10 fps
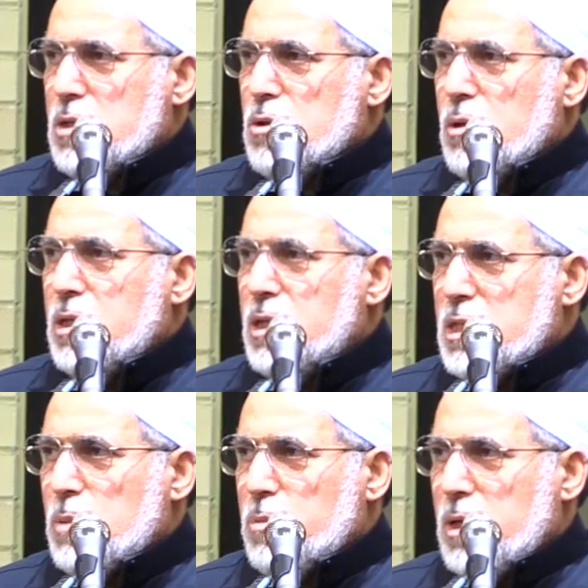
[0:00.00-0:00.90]
the solid
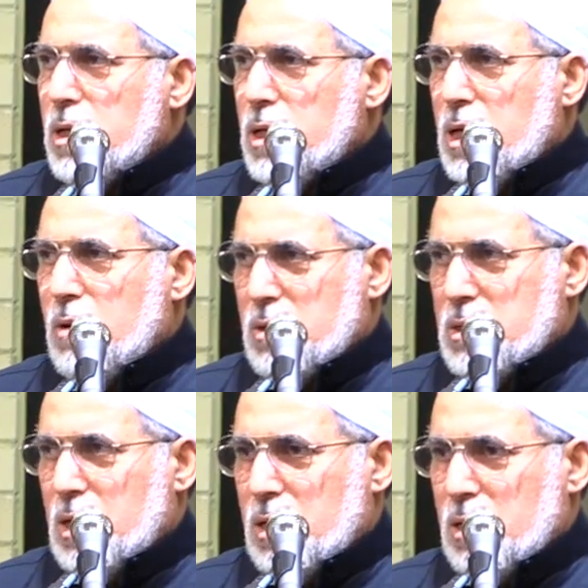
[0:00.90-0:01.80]
discipline in our
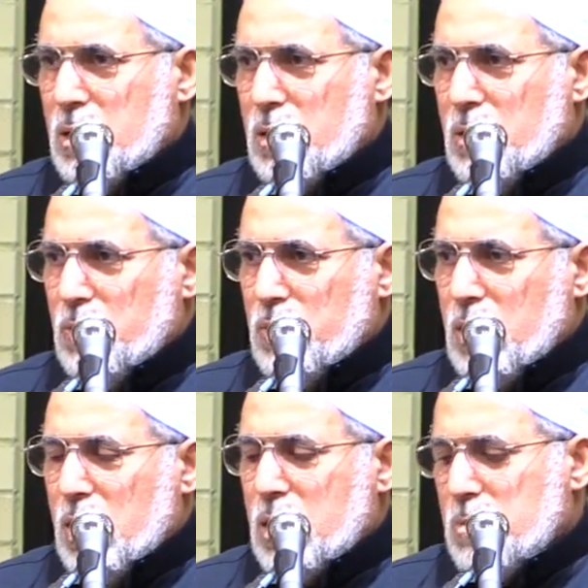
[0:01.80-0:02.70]
deen.
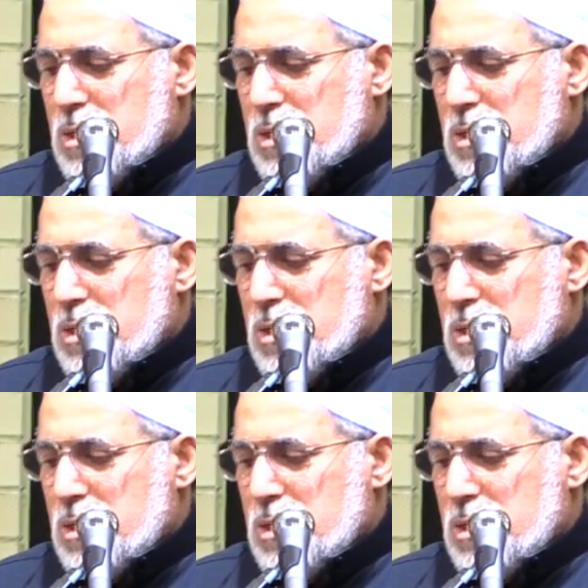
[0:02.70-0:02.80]
Aqim